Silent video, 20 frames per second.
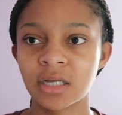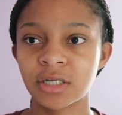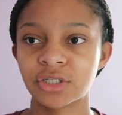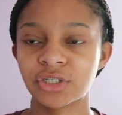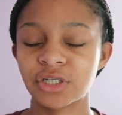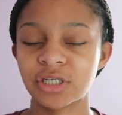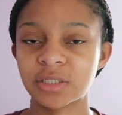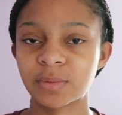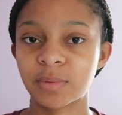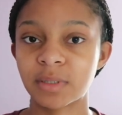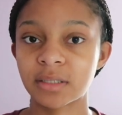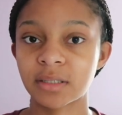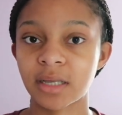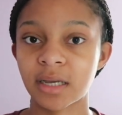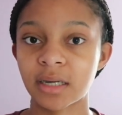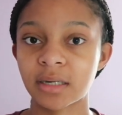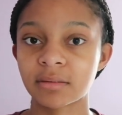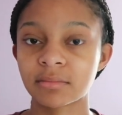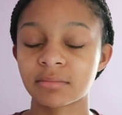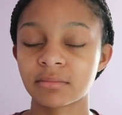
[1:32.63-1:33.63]
She's been
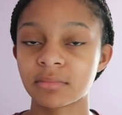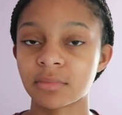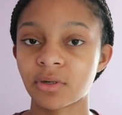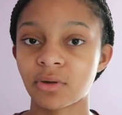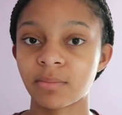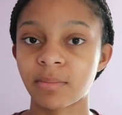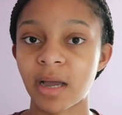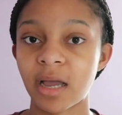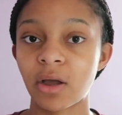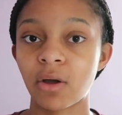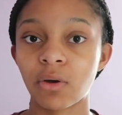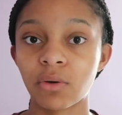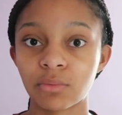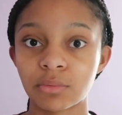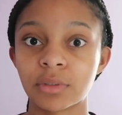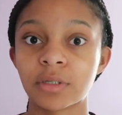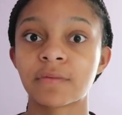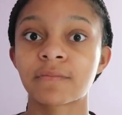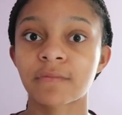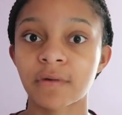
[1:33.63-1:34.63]
like, you know, my
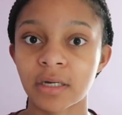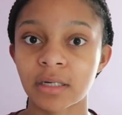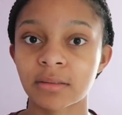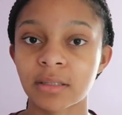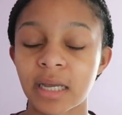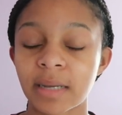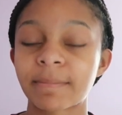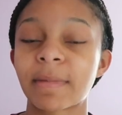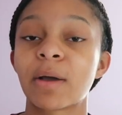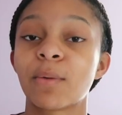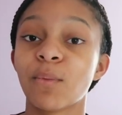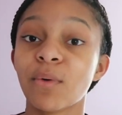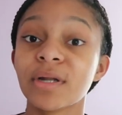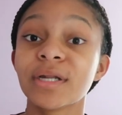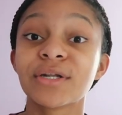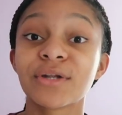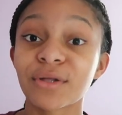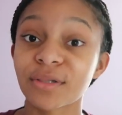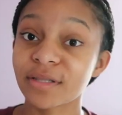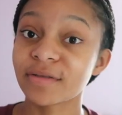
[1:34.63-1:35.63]
only friend, like my one
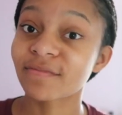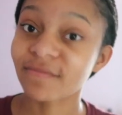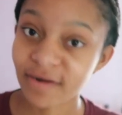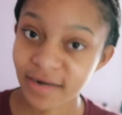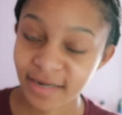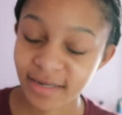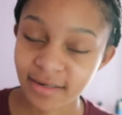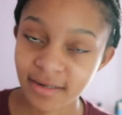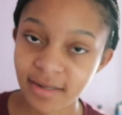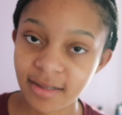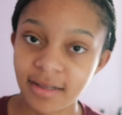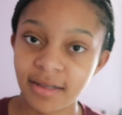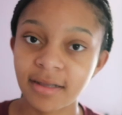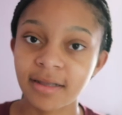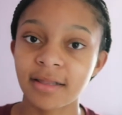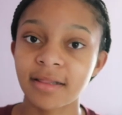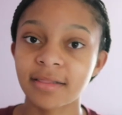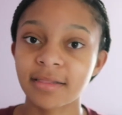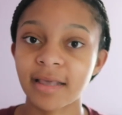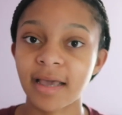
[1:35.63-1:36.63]
and only friend
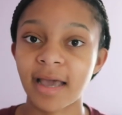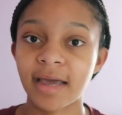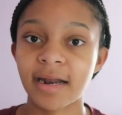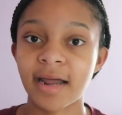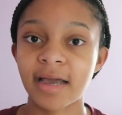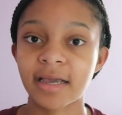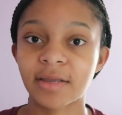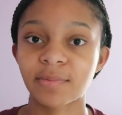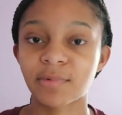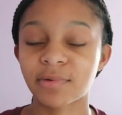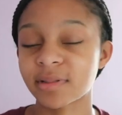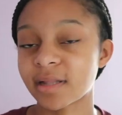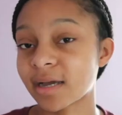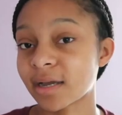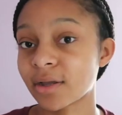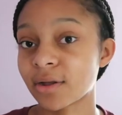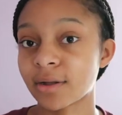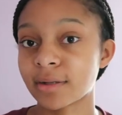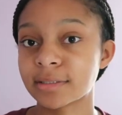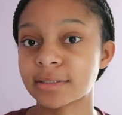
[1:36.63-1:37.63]
that I can
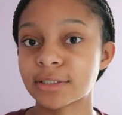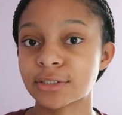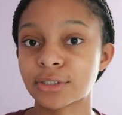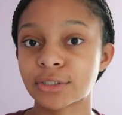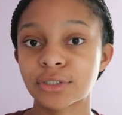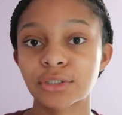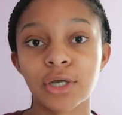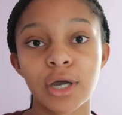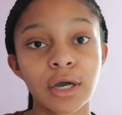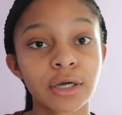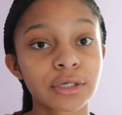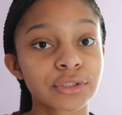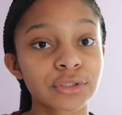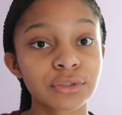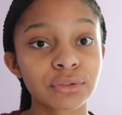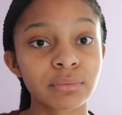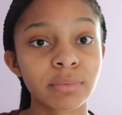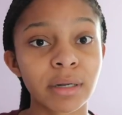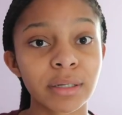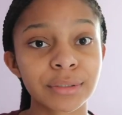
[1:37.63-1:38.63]
rely on to just talk
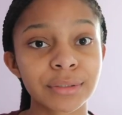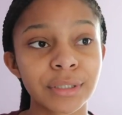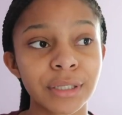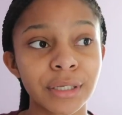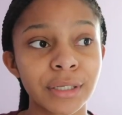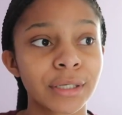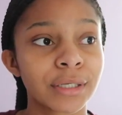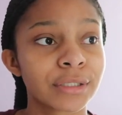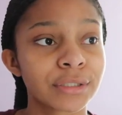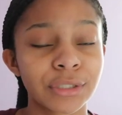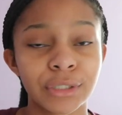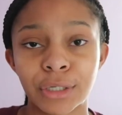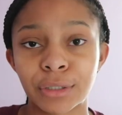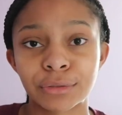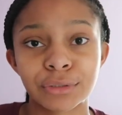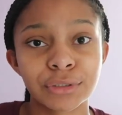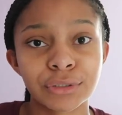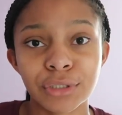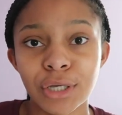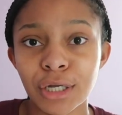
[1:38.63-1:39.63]
to about things, you know,
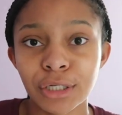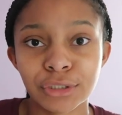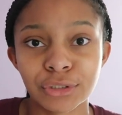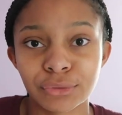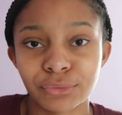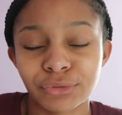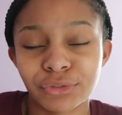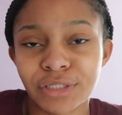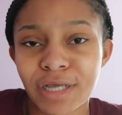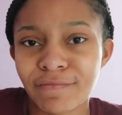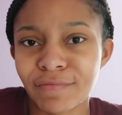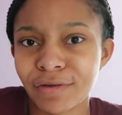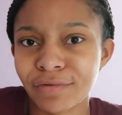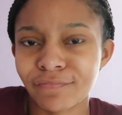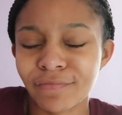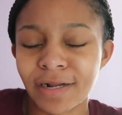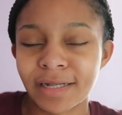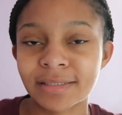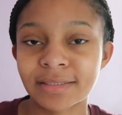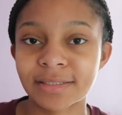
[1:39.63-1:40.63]
just talk to, just have a good
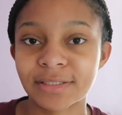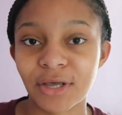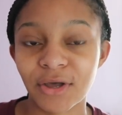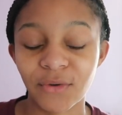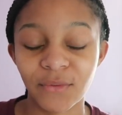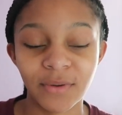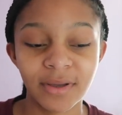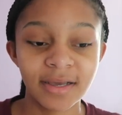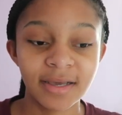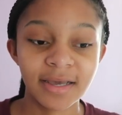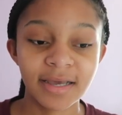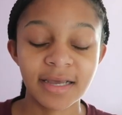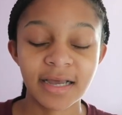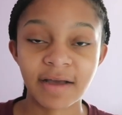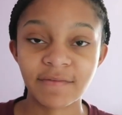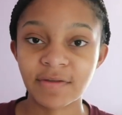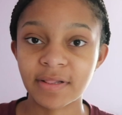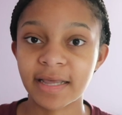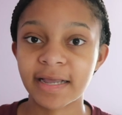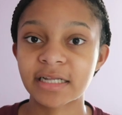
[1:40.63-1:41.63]
friend. So
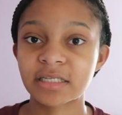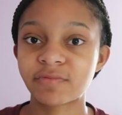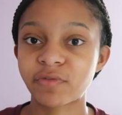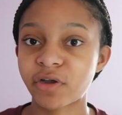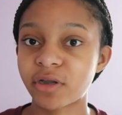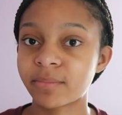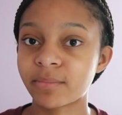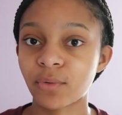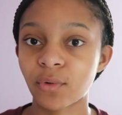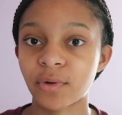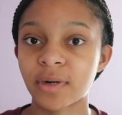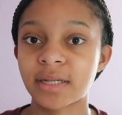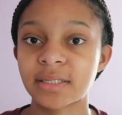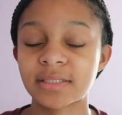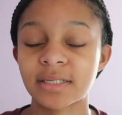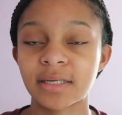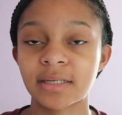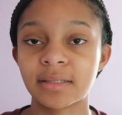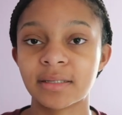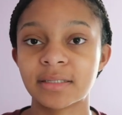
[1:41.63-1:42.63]
I feel like it's very important
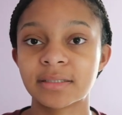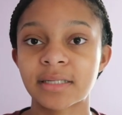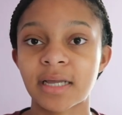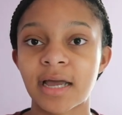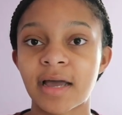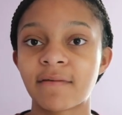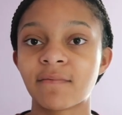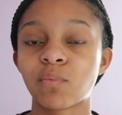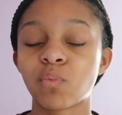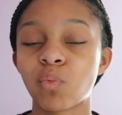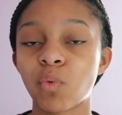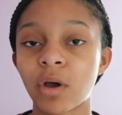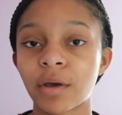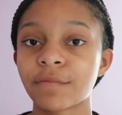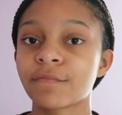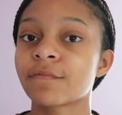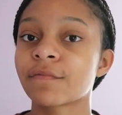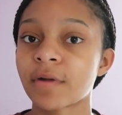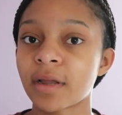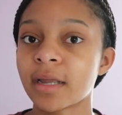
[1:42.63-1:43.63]
to at least have
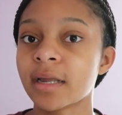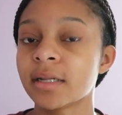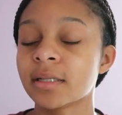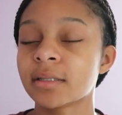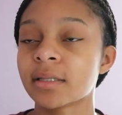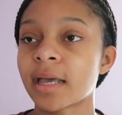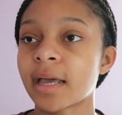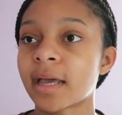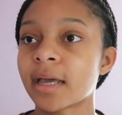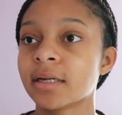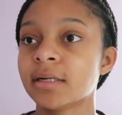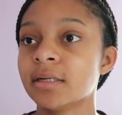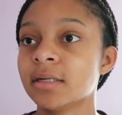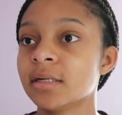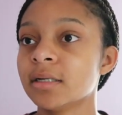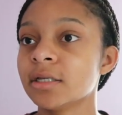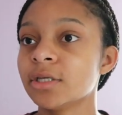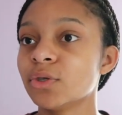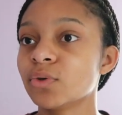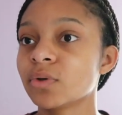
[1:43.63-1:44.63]
one friend that
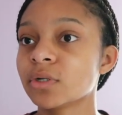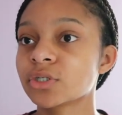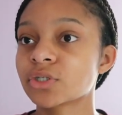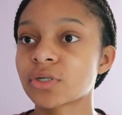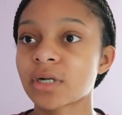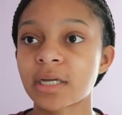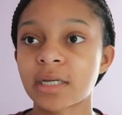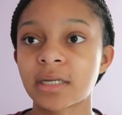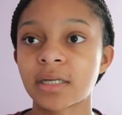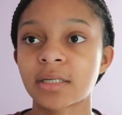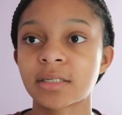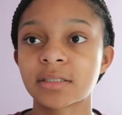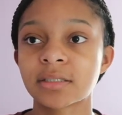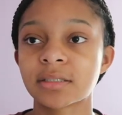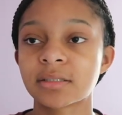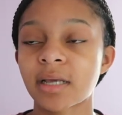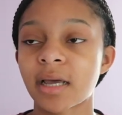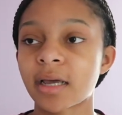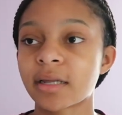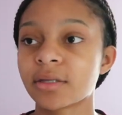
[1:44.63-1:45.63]
you can
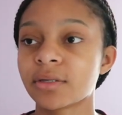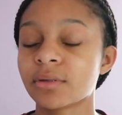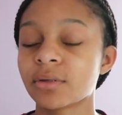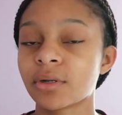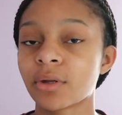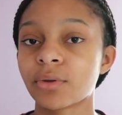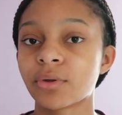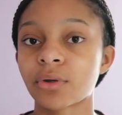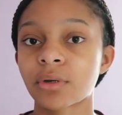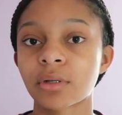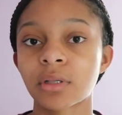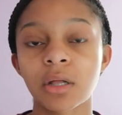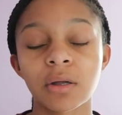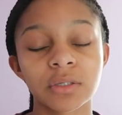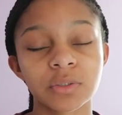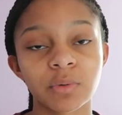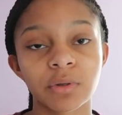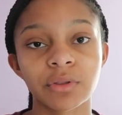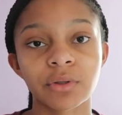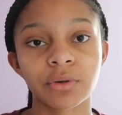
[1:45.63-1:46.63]
trust that you know you're
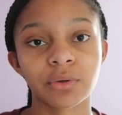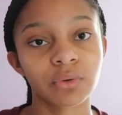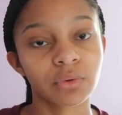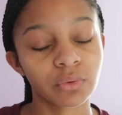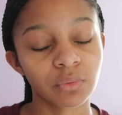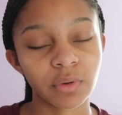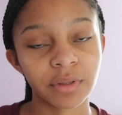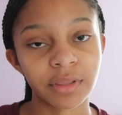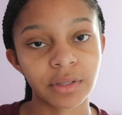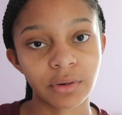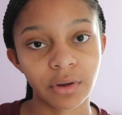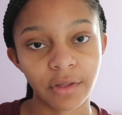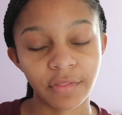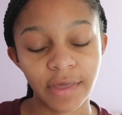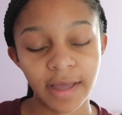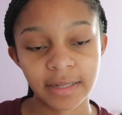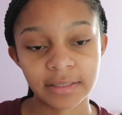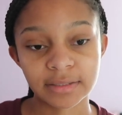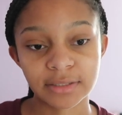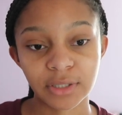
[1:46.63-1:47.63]
close with you're cool with and all
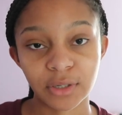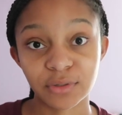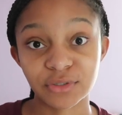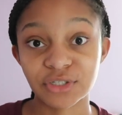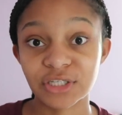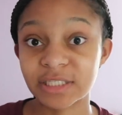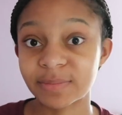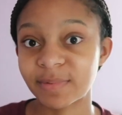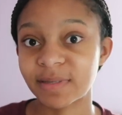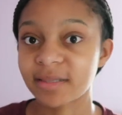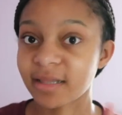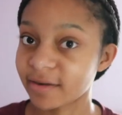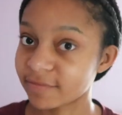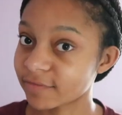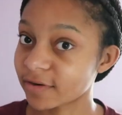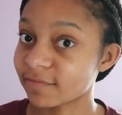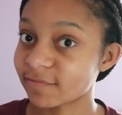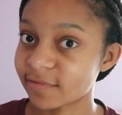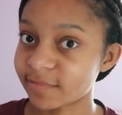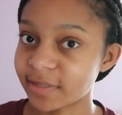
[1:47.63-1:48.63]
that so she's been that
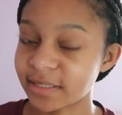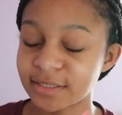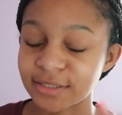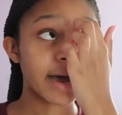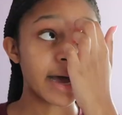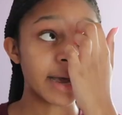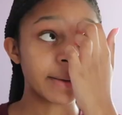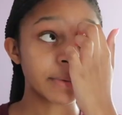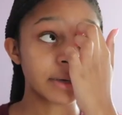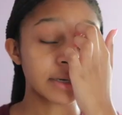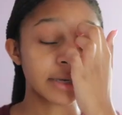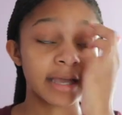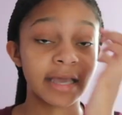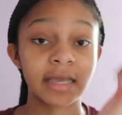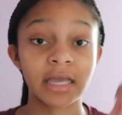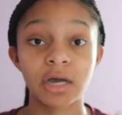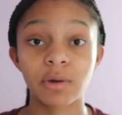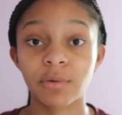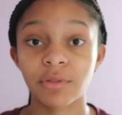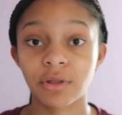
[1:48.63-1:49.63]
friend for me i'm gonna
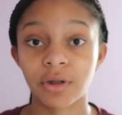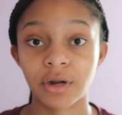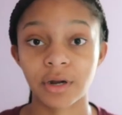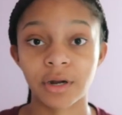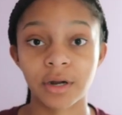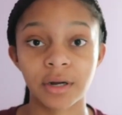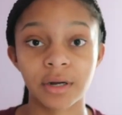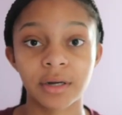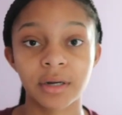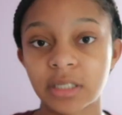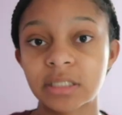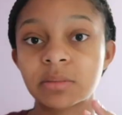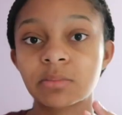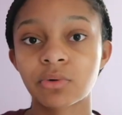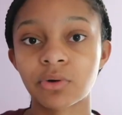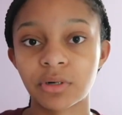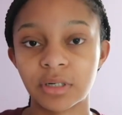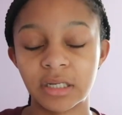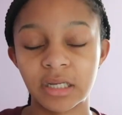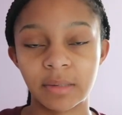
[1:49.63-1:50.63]
hang out with her this
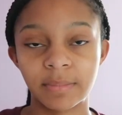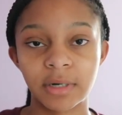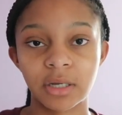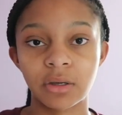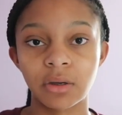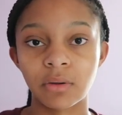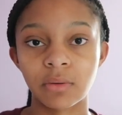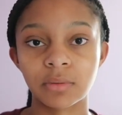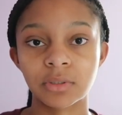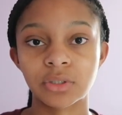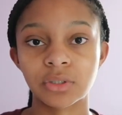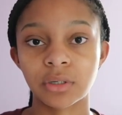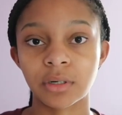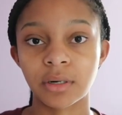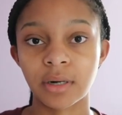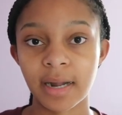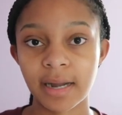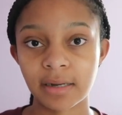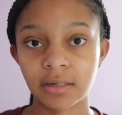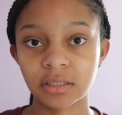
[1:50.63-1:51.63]
morning i'm gonna go to
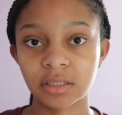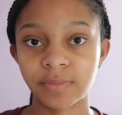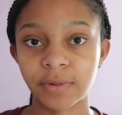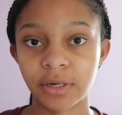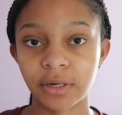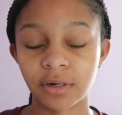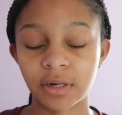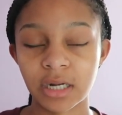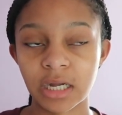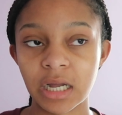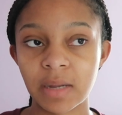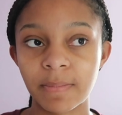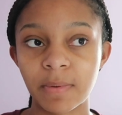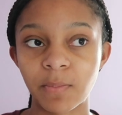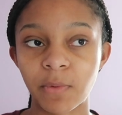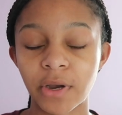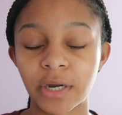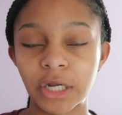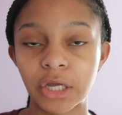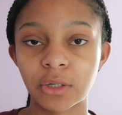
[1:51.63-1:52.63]
her house pick her up and
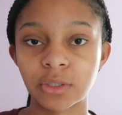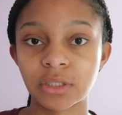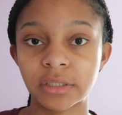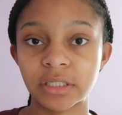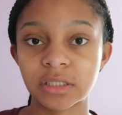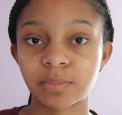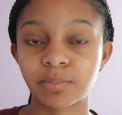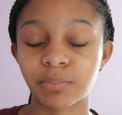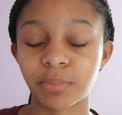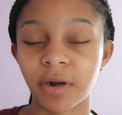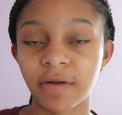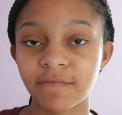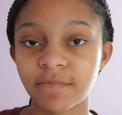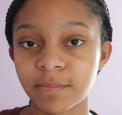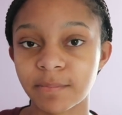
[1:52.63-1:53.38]
we're gonna go to this bre